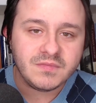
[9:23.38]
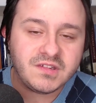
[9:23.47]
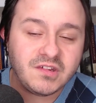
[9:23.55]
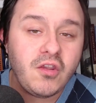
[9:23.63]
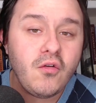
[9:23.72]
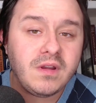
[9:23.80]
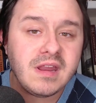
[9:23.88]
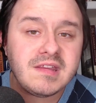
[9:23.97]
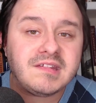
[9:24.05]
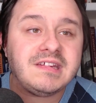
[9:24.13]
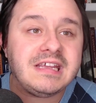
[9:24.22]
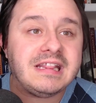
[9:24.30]
So you
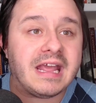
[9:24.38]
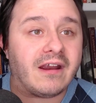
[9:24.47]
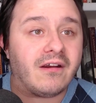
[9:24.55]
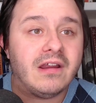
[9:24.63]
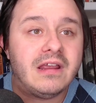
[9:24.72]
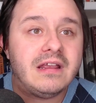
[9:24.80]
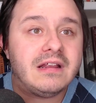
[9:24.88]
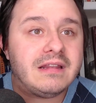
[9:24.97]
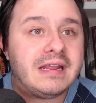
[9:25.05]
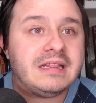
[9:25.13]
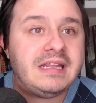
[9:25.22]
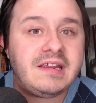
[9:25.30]
can see there,
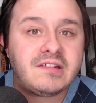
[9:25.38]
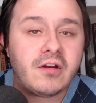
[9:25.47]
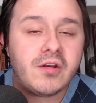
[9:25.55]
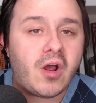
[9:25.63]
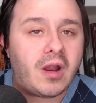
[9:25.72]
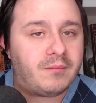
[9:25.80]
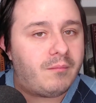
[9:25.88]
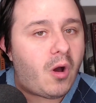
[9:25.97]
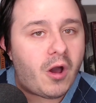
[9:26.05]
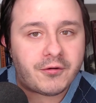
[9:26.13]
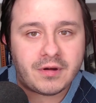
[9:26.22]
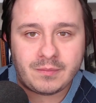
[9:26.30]
like, these are not
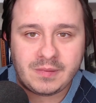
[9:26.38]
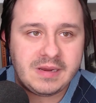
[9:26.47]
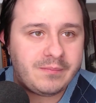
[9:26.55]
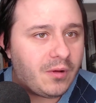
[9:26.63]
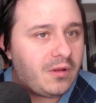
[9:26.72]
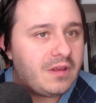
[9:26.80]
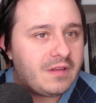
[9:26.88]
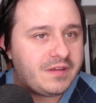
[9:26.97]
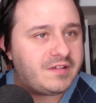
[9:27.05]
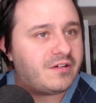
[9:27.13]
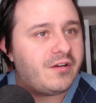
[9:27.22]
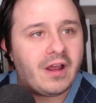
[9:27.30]
moderate people.
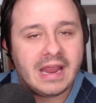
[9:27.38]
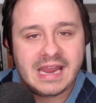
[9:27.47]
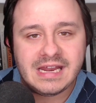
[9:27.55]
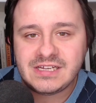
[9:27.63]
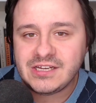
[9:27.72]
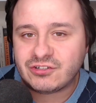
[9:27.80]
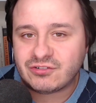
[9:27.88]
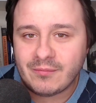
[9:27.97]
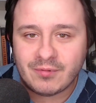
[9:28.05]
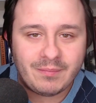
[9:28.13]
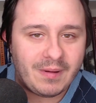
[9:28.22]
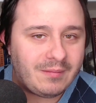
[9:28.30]
These are not
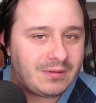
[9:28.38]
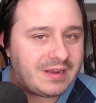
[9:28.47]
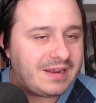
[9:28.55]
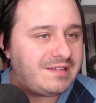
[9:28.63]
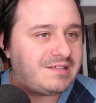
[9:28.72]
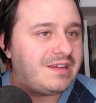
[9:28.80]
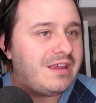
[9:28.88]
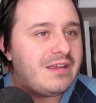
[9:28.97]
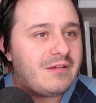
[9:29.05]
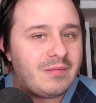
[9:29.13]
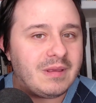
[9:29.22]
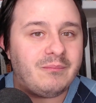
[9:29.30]
anti-Trump Republicans.
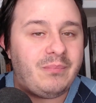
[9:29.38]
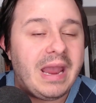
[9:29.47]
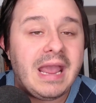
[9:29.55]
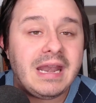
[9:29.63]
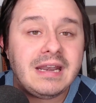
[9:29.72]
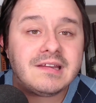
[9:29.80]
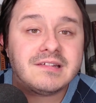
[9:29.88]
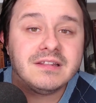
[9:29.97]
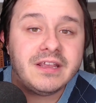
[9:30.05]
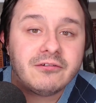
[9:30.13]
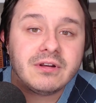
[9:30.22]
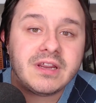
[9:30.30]
Like, Bannon is
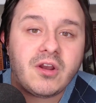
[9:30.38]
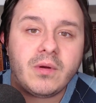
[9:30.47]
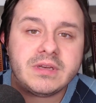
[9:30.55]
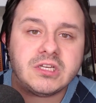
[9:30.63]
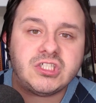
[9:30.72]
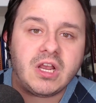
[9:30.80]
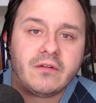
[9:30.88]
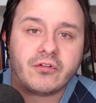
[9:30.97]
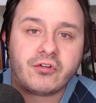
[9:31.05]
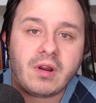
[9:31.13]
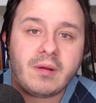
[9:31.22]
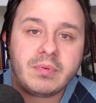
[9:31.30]
literally going to jail
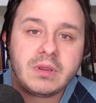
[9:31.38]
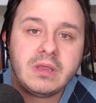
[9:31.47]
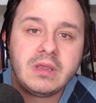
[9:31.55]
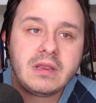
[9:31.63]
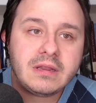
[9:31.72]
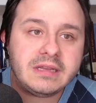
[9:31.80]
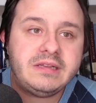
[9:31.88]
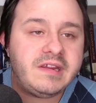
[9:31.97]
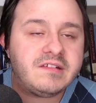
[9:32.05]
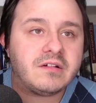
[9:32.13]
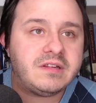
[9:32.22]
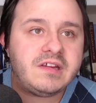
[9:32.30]
for Trump. Like,
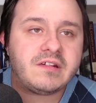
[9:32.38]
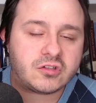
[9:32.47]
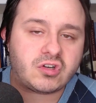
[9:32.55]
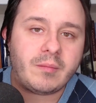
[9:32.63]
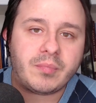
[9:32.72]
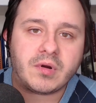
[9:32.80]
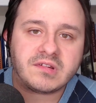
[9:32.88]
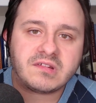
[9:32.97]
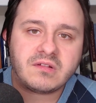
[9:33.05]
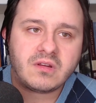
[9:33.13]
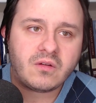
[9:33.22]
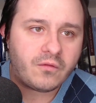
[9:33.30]
these are
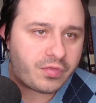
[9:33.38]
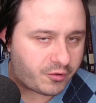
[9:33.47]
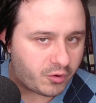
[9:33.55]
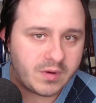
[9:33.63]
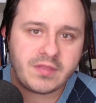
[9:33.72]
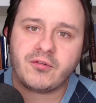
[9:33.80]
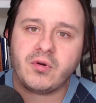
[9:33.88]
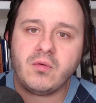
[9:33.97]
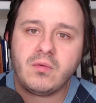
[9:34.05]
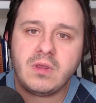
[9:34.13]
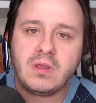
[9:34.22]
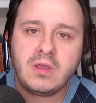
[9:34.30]
Trumpers through and through.